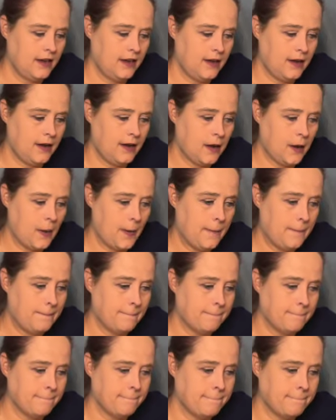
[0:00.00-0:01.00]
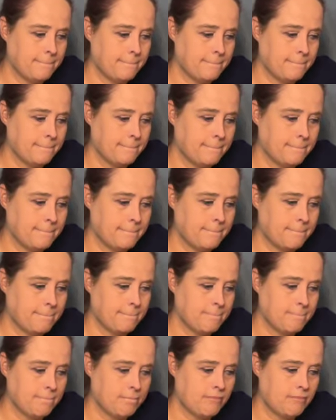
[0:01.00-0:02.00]
Um,
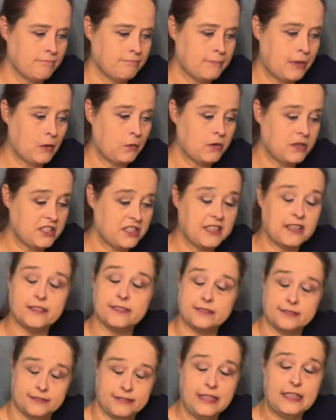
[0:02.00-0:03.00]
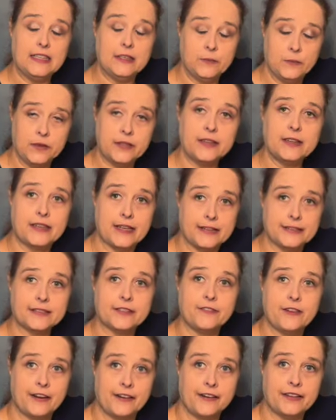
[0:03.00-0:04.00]
but we're still dealing with the Delta
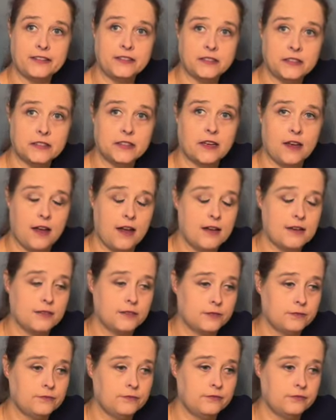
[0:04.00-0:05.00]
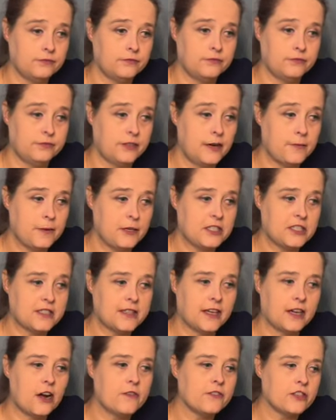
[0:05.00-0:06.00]
variant um, very much.
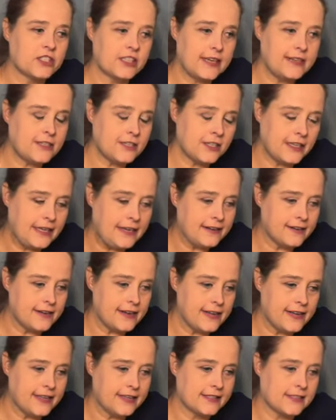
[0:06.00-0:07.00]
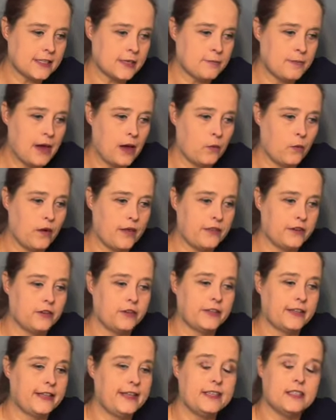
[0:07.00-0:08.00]
The conversation here is about
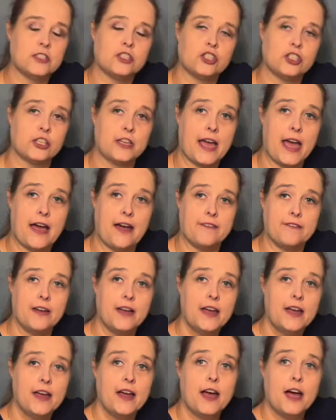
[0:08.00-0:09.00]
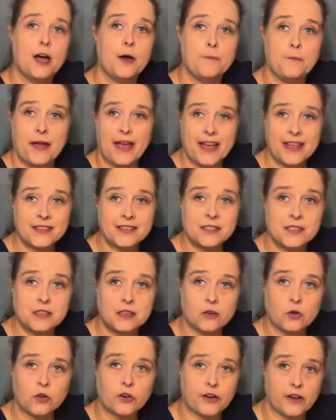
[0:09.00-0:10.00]
whether kids should have a mask
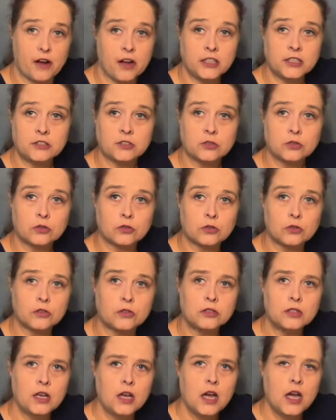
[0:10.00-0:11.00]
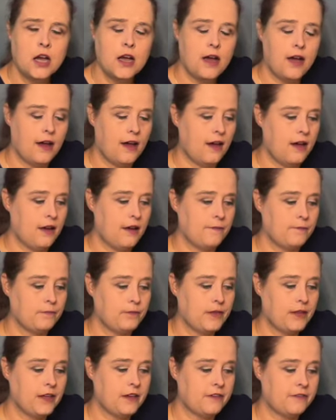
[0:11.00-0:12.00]
or not to school, um,
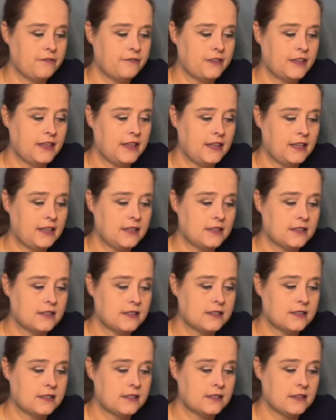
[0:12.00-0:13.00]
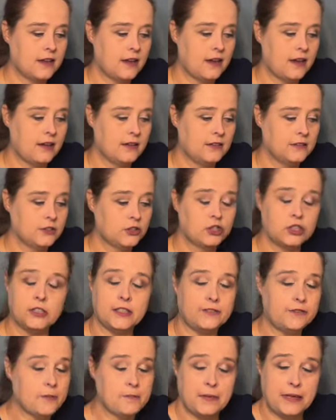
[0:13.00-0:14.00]
if kids uh, should
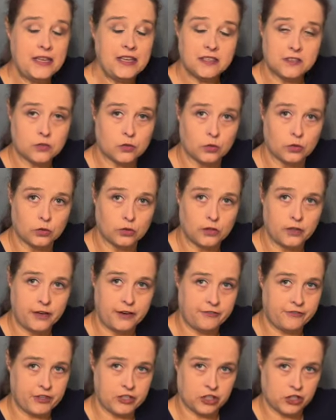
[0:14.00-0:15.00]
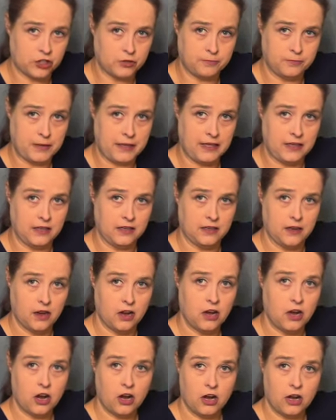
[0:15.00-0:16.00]
even be in school or if it should be
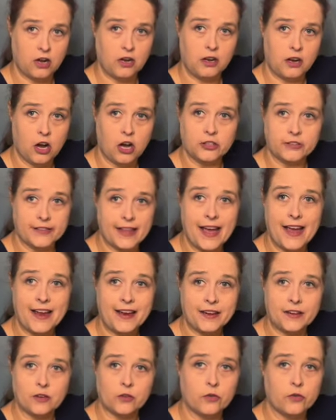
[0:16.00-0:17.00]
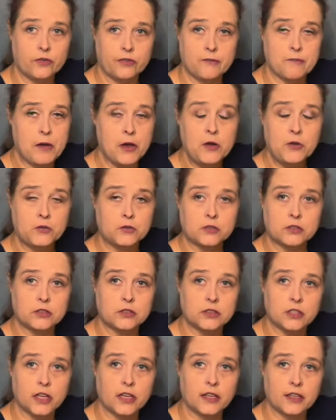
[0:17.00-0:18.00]
online or remote
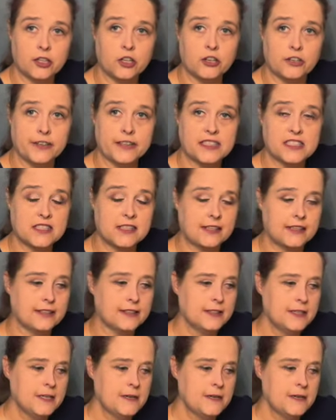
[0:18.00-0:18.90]
uh, learning still.